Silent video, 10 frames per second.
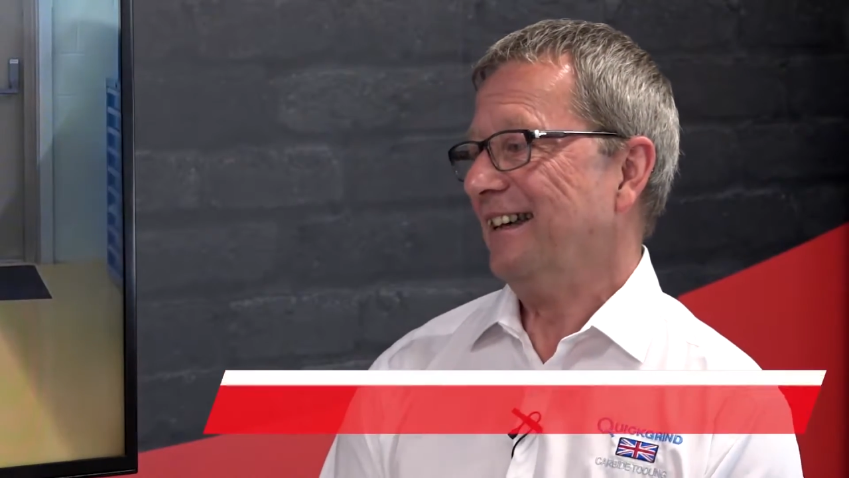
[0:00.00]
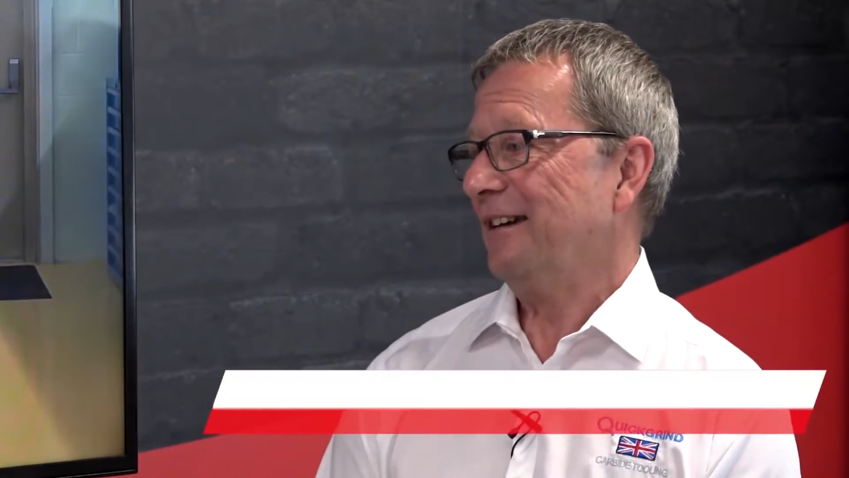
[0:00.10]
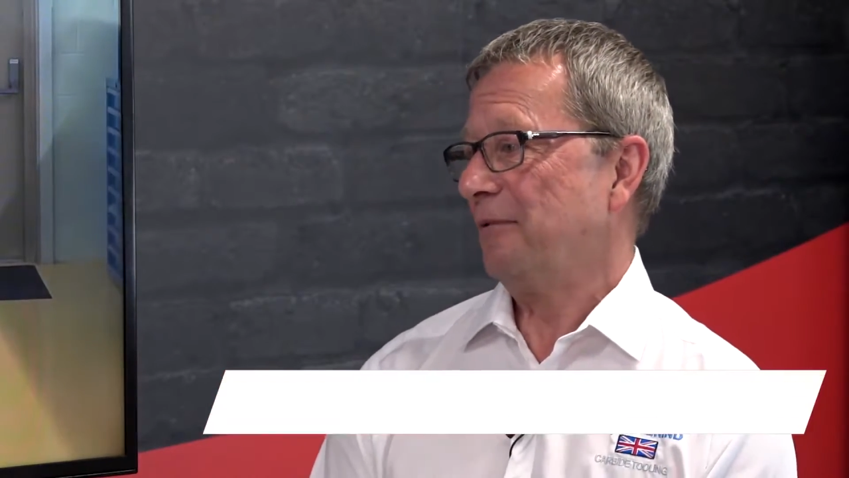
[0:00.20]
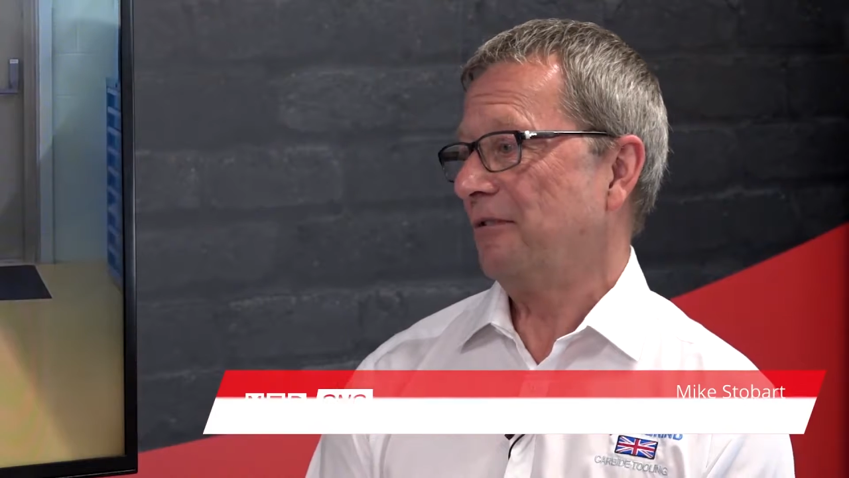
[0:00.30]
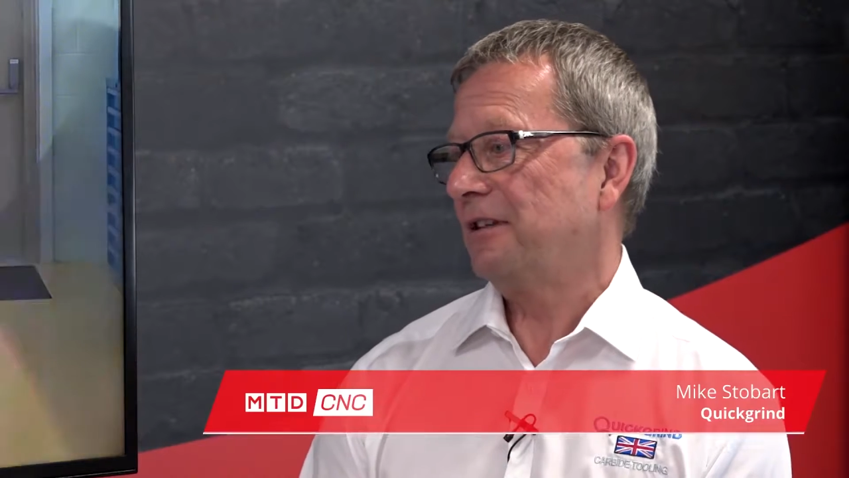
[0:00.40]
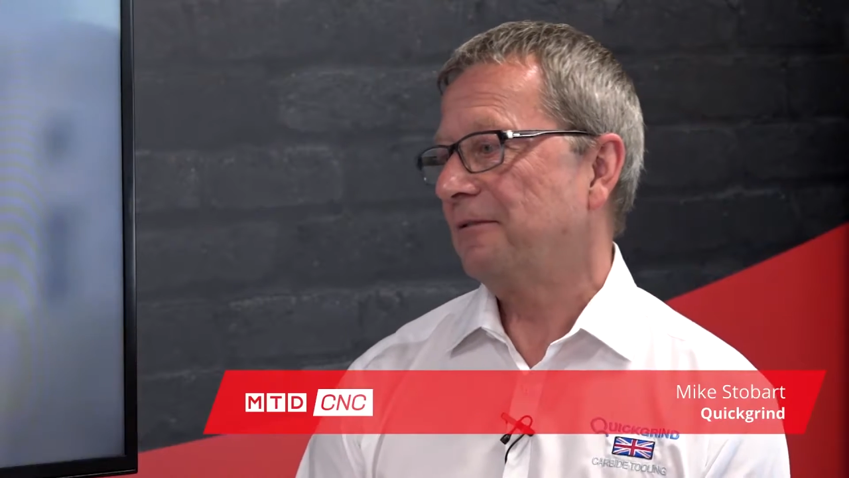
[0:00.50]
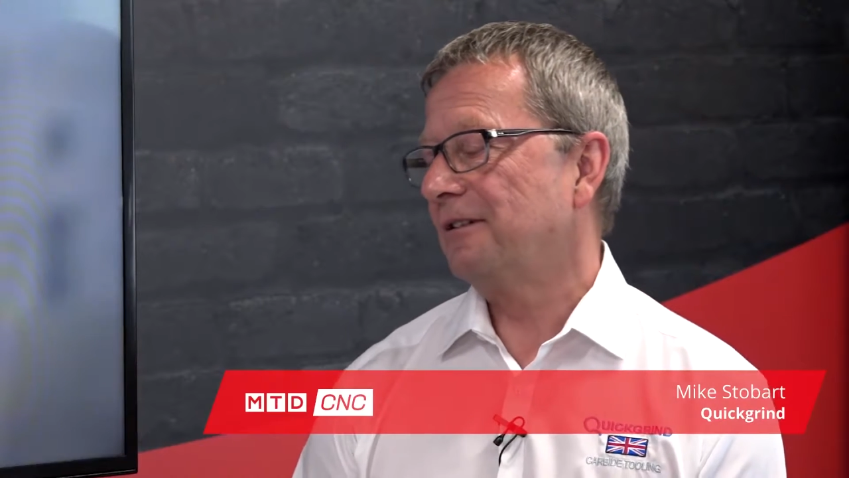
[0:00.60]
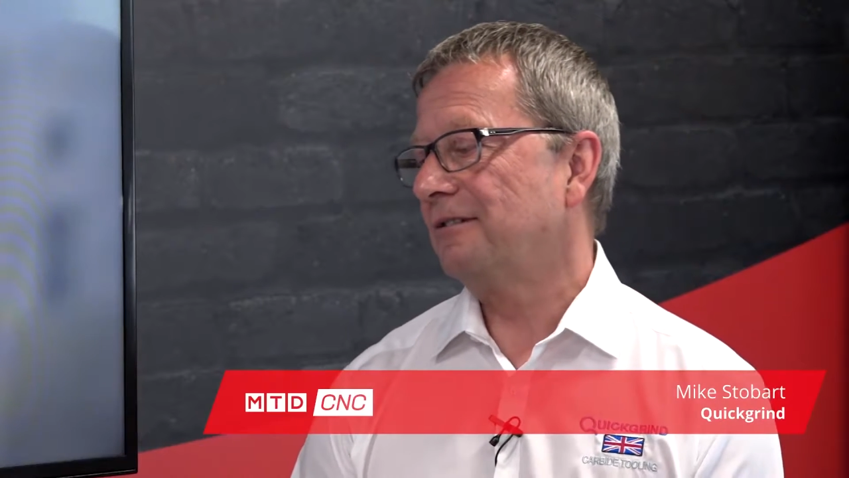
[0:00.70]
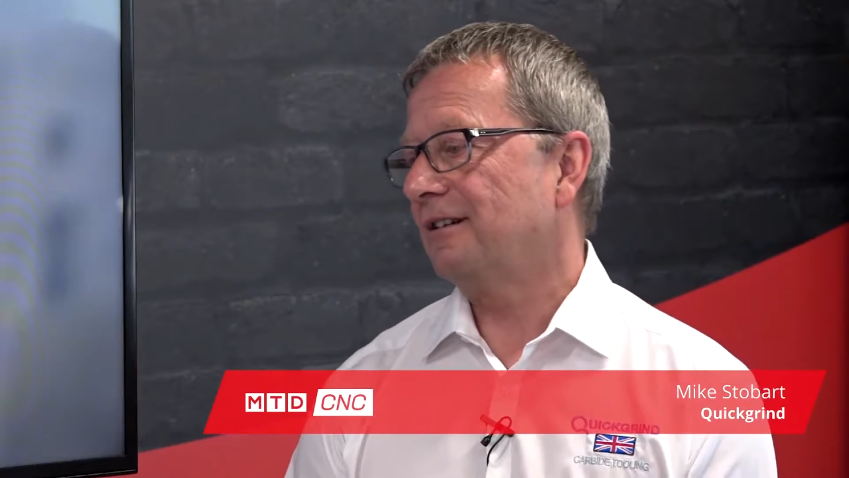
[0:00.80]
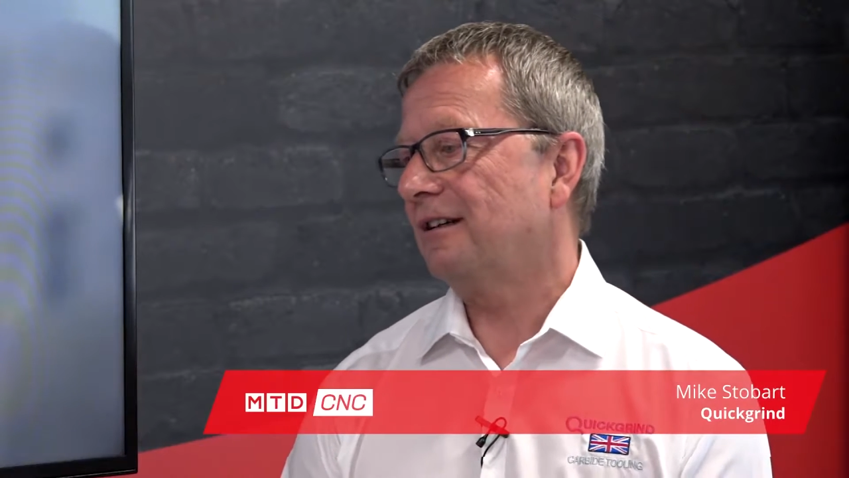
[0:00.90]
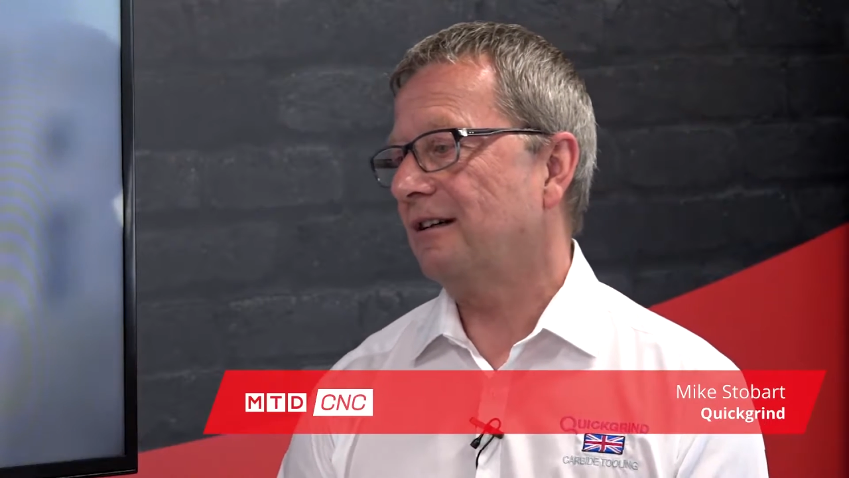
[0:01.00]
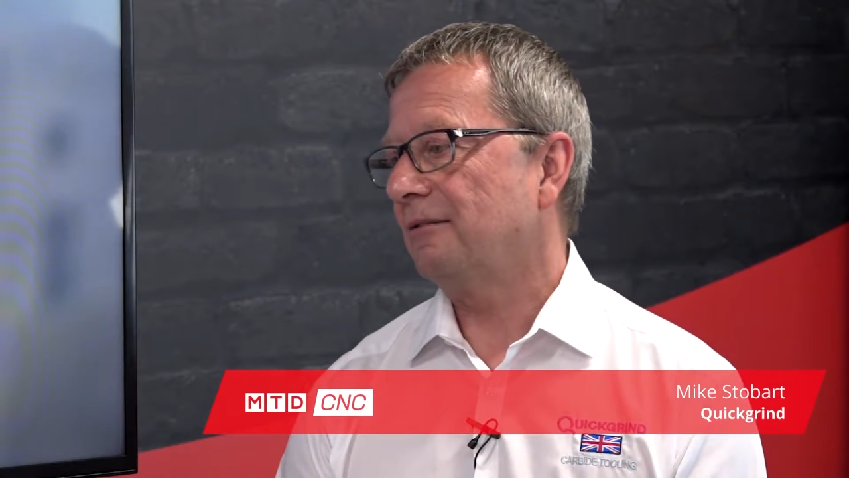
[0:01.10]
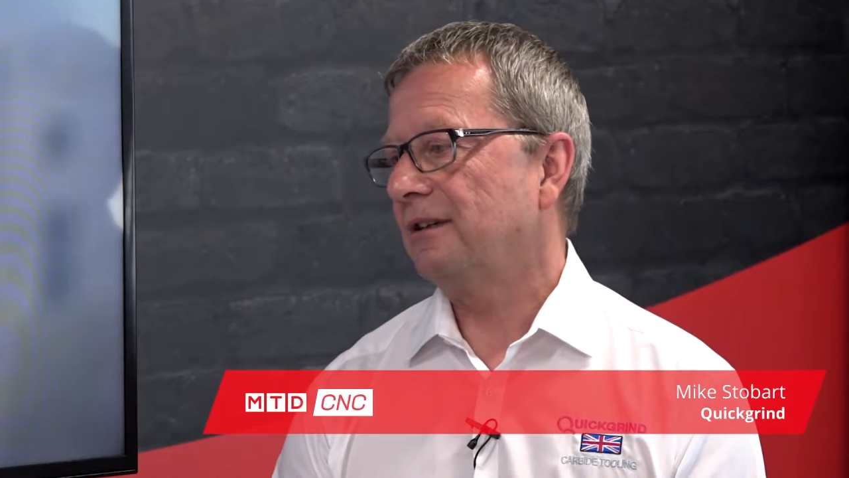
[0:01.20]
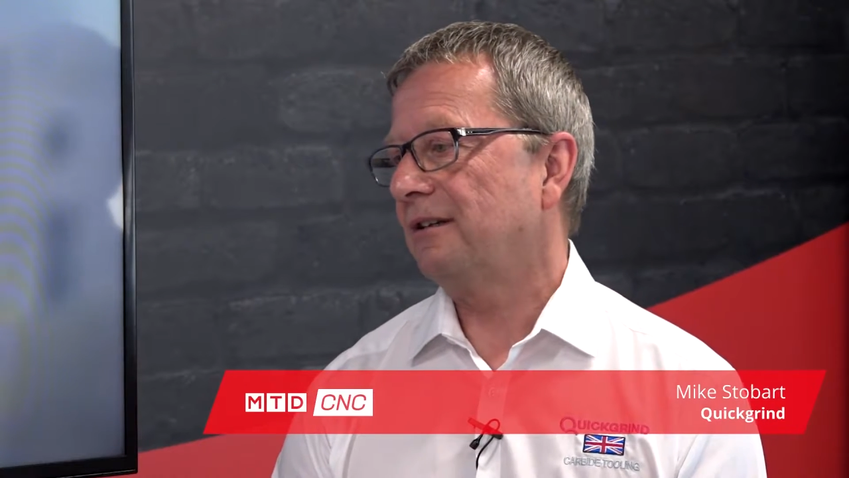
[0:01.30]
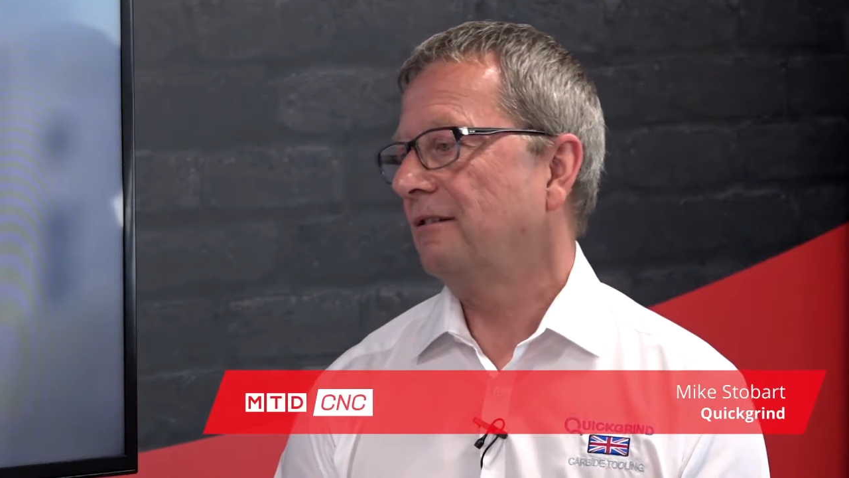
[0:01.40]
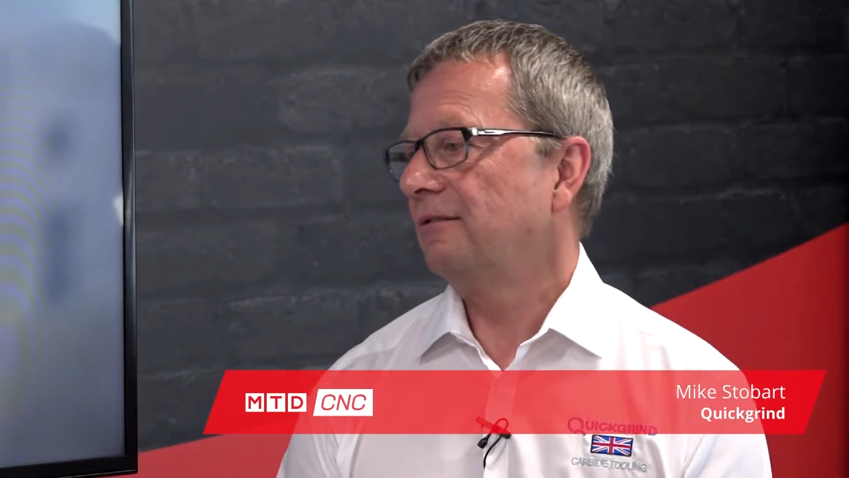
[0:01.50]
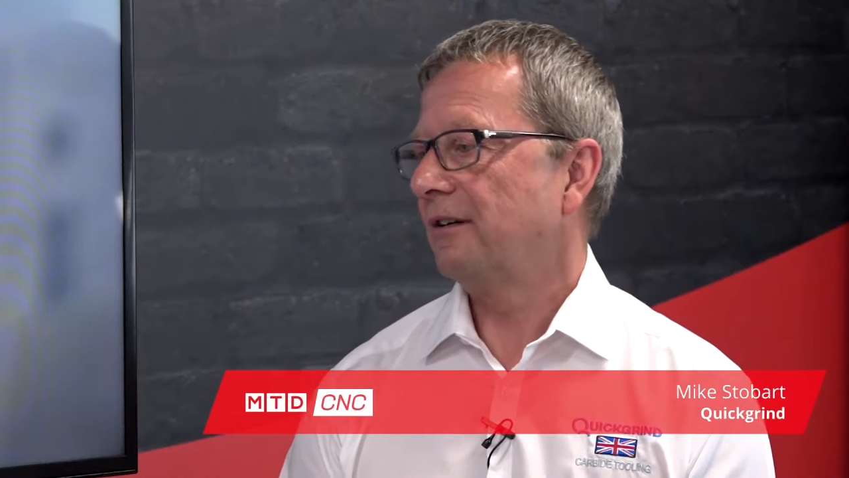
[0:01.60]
Yeah, multi-flute. We do